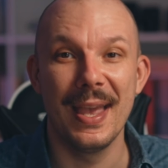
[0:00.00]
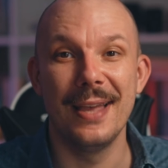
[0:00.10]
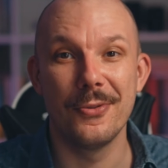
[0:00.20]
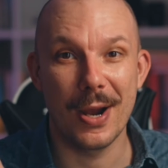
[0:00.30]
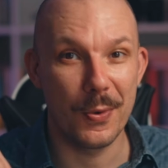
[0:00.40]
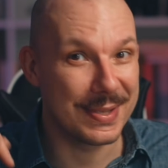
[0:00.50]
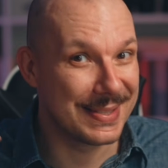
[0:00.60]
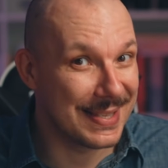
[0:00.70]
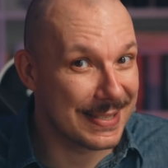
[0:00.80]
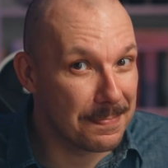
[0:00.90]
And Rahu is
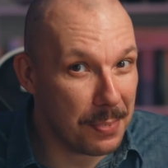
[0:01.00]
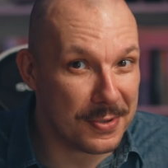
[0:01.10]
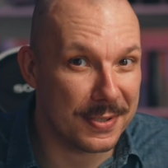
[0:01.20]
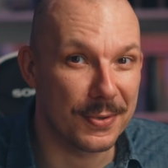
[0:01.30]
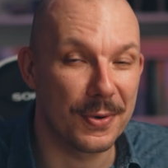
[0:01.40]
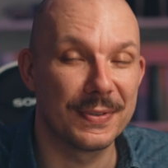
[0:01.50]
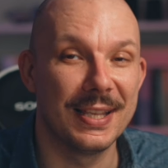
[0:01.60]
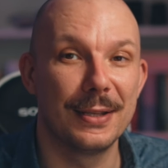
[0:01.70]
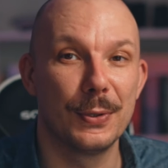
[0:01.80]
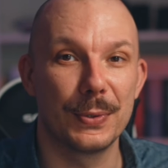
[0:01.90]
dispositor of
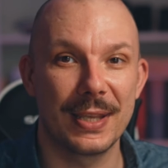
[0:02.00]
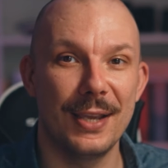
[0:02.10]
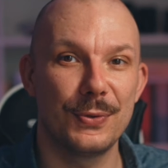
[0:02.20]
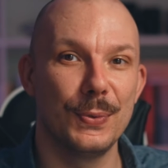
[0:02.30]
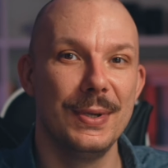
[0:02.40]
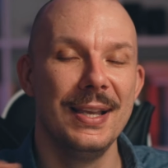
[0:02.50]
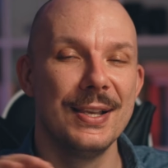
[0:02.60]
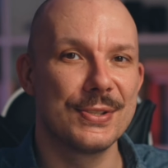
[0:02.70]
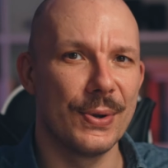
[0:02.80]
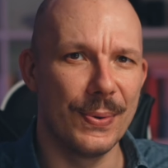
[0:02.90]
10th lord Ketu.
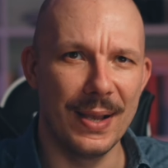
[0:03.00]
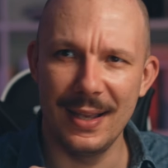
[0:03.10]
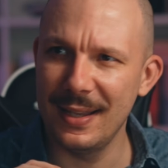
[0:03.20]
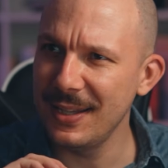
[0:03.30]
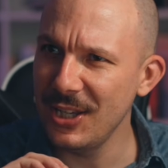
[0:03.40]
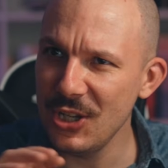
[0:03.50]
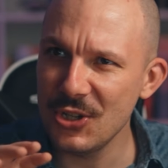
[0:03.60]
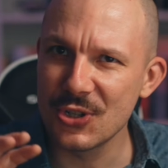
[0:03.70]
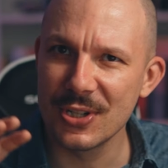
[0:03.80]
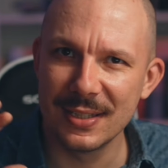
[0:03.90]
So
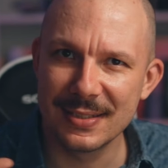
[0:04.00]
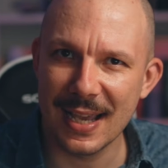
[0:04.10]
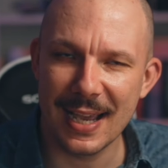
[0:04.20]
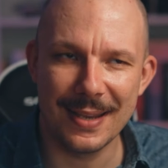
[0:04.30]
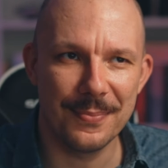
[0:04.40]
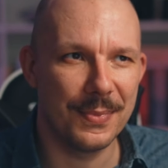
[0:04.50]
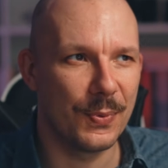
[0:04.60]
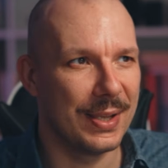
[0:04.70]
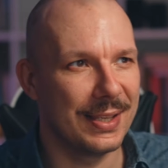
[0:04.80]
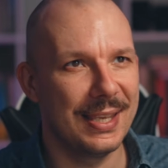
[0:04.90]
each time
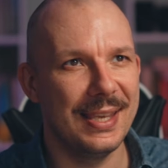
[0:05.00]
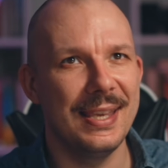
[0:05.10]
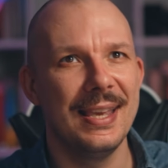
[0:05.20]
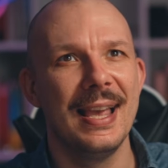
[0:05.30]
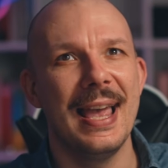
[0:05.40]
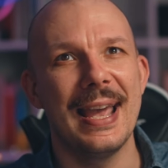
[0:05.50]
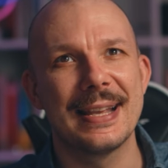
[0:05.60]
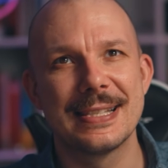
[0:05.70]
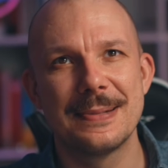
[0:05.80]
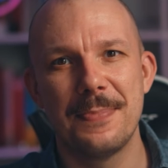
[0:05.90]
when he
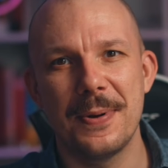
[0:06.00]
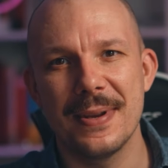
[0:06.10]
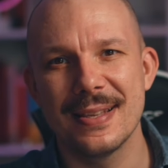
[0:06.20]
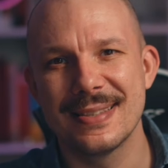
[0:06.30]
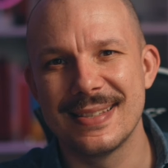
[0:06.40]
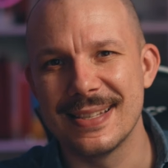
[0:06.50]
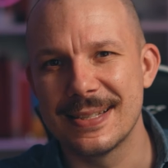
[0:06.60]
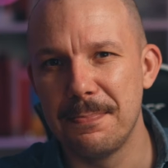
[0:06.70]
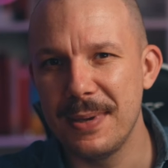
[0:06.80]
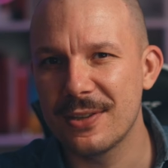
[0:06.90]
experienced
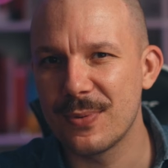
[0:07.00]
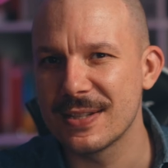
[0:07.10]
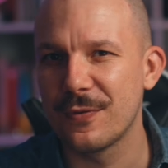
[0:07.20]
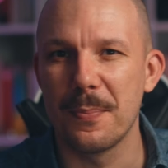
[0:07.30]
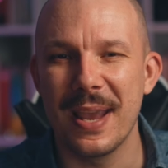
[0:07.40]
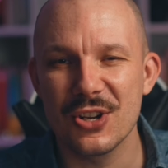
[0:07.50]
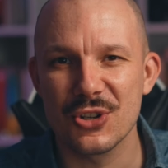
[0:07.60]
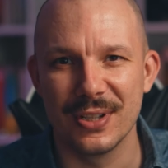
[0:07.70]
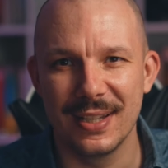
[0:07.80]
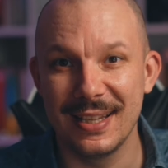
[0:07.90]
this big
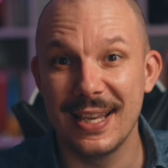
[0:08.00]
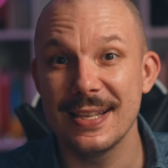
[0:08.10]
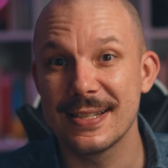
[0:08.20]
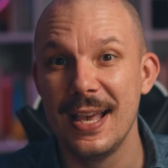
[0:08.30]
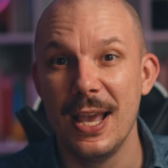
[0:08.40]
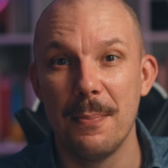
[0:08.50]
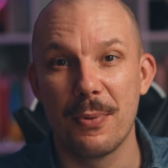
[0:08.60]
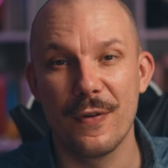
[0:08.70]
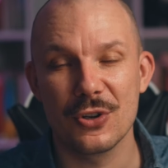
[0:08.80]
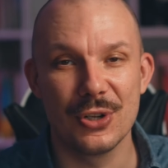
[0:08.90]
transformation in his
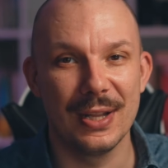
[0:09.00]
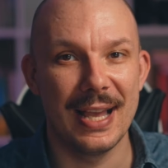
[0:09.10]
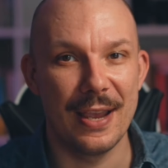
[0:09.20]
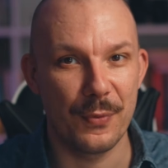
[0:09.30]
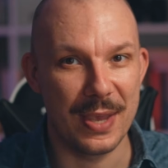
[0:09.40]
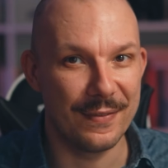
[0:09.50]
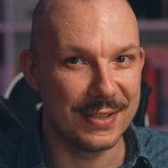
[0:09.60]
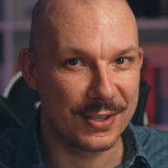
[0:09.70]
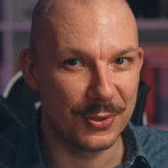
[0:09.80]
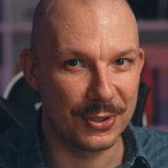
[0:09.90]
professional life, we have
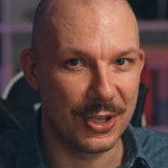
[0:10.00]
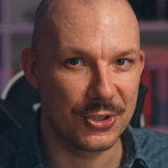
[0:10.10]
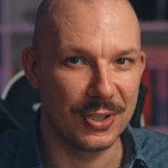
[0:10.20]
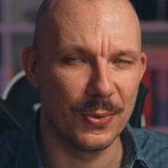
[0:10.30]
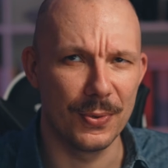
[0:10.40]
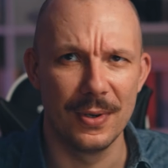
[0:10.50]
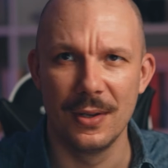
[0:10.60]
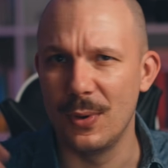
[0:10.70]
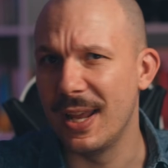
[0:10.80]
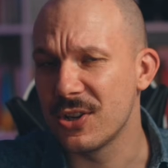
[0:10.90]
this connotation or
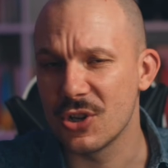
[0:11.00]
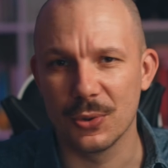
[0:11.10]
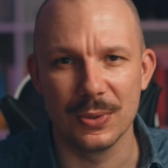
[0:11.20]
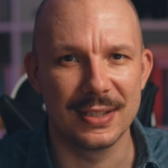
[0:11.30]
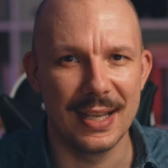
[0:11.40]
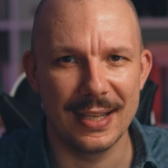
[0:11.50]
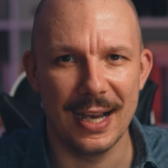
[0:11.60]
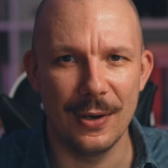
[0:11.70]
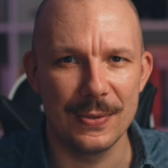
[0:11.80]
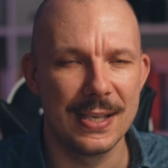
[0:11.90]
relation to the 10th
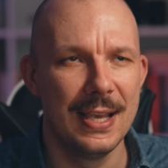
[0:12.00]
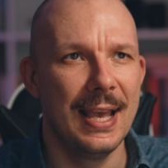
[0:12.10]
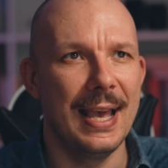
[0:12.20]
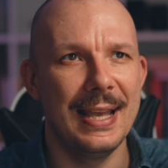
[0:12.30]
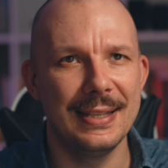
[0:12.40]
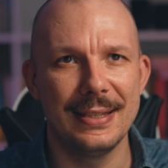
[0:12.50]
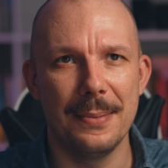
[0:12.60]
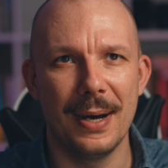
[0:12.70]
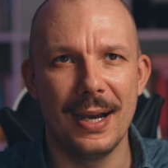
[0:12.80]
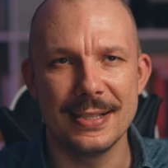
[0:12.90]
house, and the
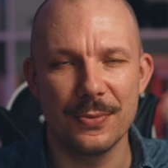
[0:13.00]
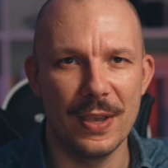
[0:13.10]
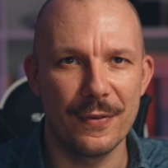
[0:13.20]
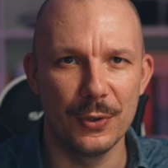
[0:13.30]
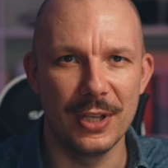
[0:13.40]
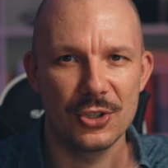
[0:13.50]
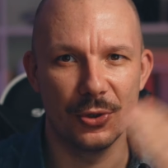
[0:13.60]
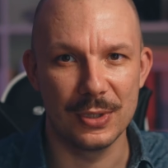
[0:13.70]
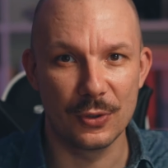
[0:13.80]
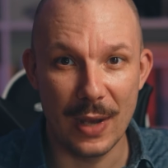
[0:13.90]
demise, we have connection
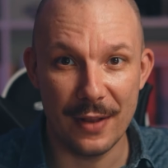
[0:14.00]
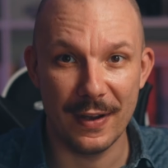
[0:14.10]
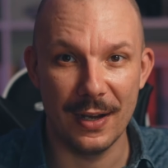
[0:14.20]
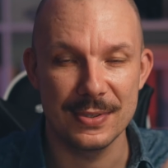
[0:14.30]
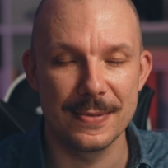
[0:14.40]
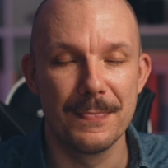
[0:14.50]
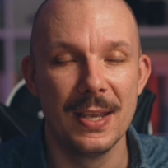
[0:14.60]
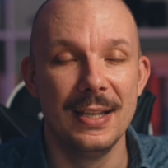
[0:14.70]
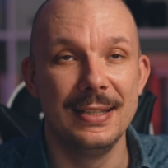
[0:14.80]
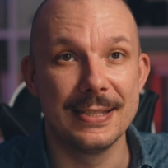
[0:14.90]
to the 12th house.
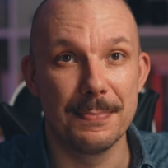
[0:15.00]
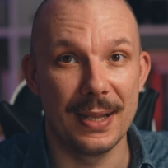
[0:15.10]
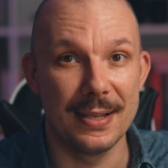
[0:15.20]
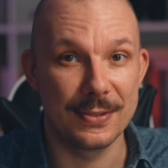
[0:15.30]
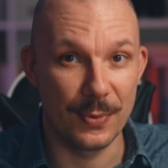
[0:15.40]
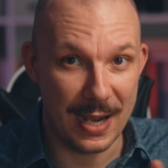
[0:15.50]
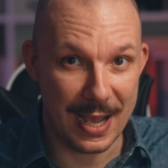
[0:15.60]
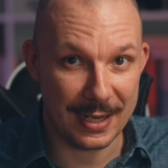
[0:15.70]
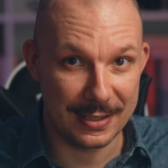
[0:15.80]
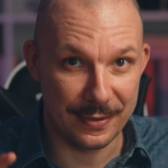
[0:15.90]
These planets were
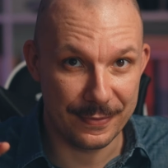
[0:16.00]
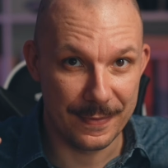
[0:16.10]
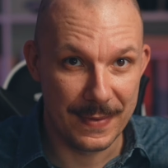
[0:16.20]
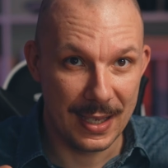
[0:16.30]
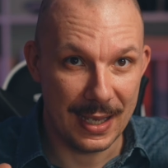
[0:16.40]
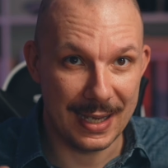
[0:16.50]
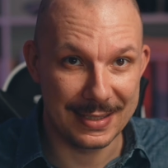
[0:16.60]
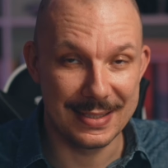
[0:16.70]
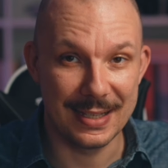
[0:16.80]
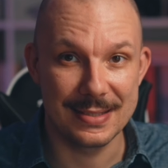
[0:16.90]
active
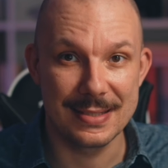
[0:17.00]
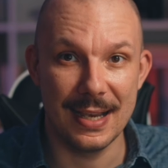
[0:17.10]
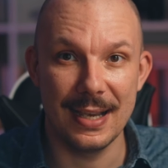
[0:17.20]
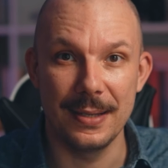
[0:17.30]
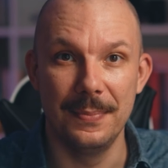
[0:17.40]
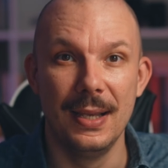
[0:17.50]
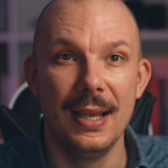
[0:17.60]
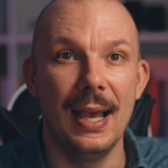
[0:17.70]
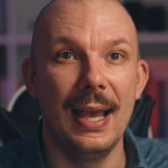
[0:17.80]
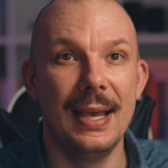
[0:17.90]
at that time.
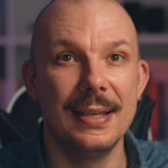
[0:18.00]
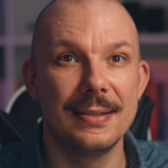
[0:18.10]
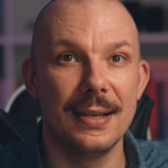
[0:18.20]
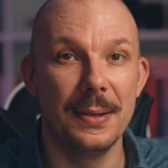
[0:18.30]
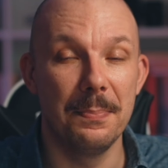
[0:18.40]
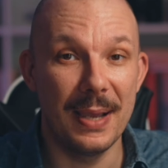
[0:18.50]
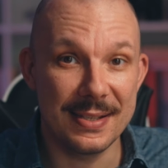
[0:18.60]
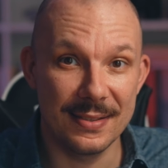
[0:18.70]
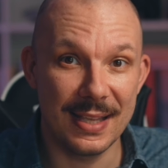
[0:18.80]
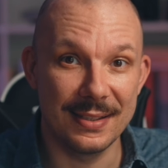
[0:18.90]
And
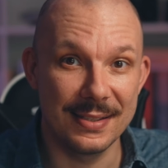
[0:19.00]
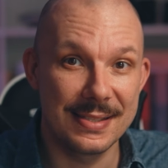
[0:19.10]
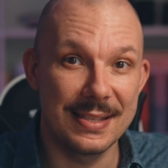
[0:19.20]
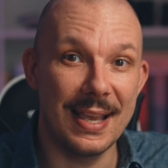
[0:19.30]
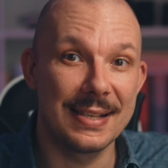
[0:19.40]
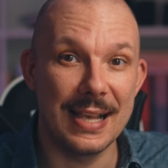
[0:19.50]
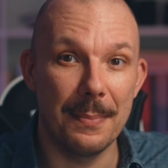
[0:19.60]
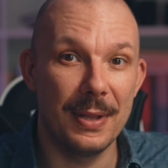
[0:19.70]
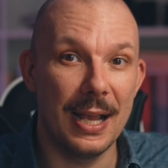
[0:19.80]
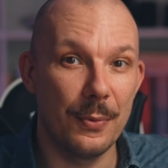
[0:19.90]
based on that, this is the
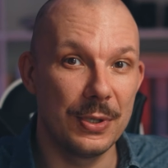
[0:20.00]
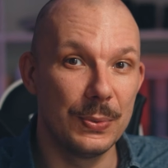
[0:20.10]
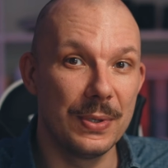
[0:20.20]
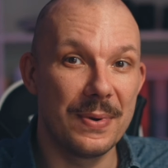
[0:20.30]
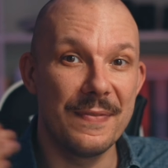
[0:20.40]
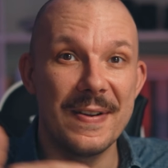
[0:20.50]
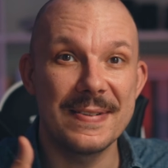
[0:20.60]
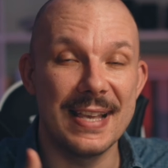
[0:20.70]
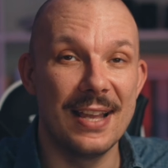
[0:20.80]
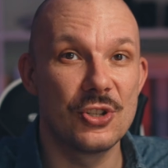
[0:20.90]
example how we do the
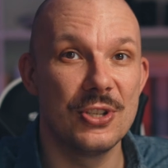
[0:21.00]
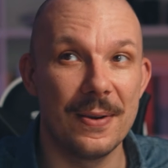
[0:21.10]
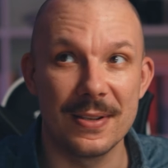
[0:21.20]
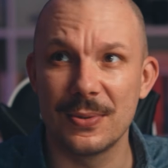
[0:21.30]
reverse engineering.